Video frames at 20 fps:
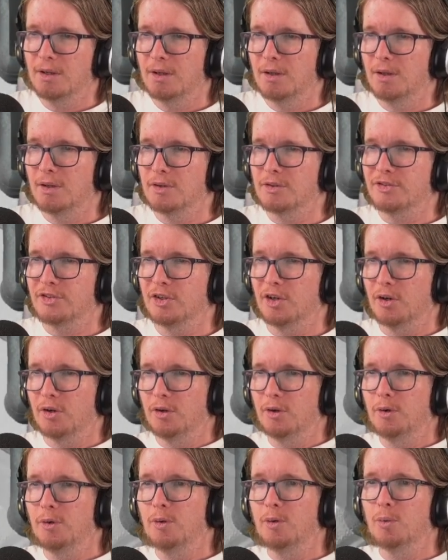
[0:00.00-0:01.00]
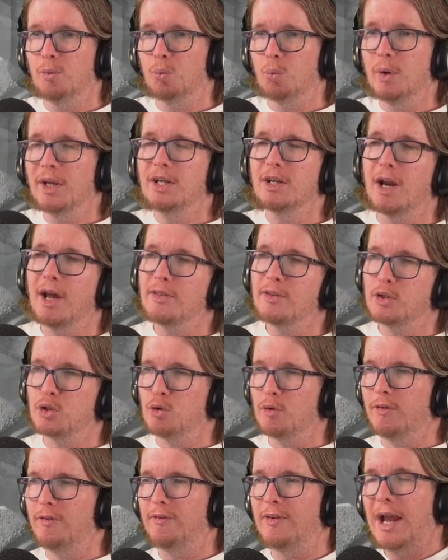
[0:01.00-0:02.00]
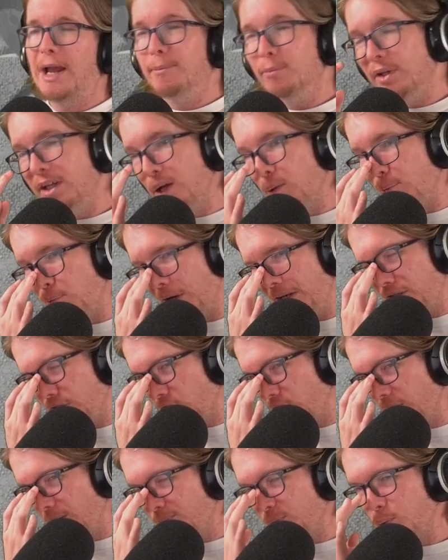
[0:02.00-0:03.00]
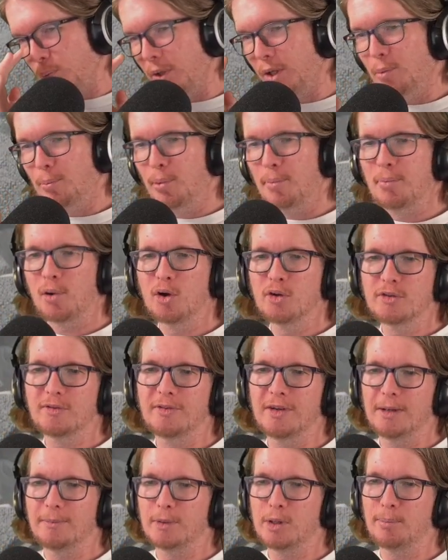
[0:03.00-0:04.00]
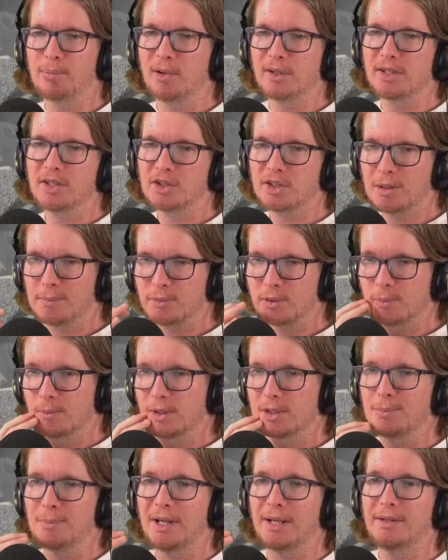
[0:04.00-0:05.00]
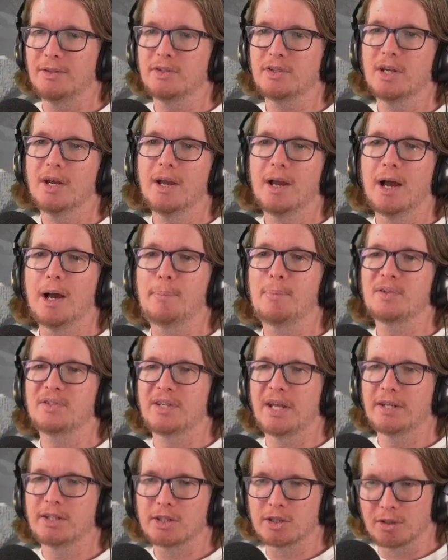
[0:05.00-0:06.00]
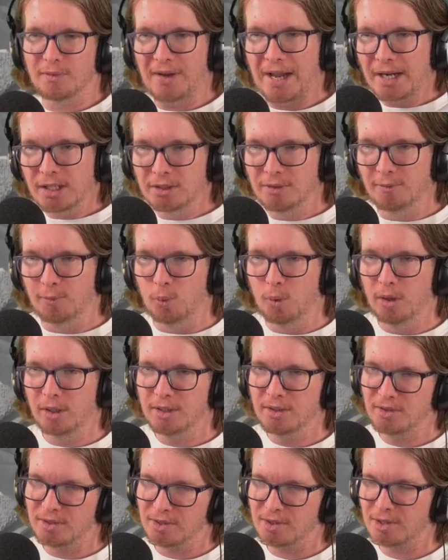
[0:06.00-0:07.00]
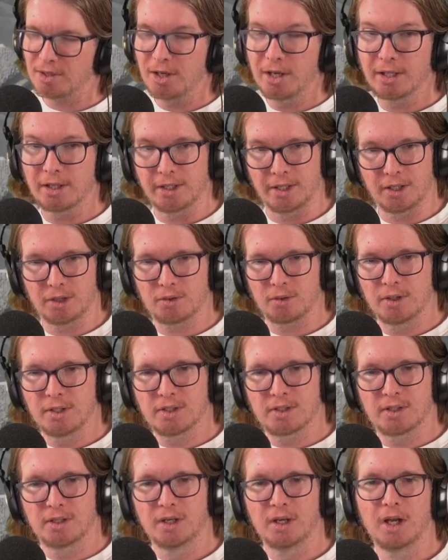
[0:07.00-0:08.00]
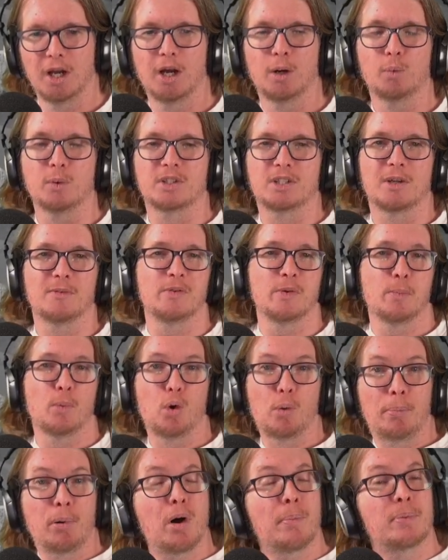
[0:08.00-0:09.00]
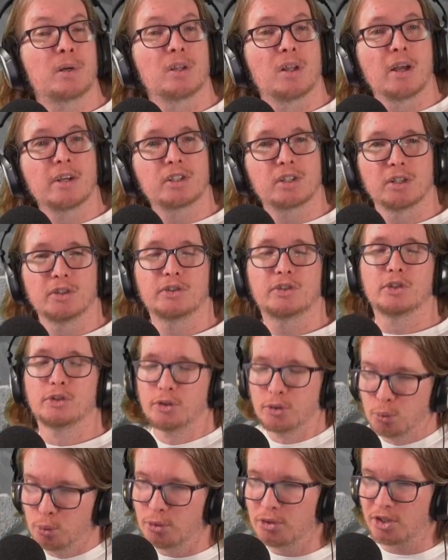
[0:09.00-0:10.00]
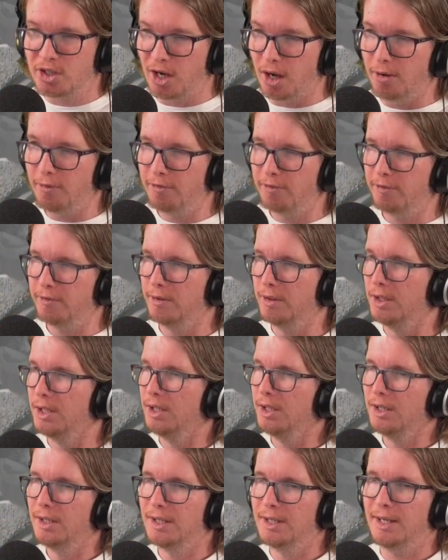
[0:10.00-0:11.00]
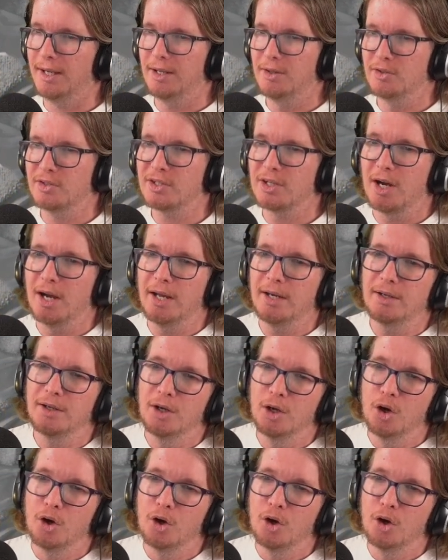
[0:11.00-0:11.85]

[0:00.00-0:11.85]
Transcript: So we could either do family apprenticeships. We could propose family apprenticeships, which means a percentage of active workers is slightly increased, which gives them more population to do stuff inside.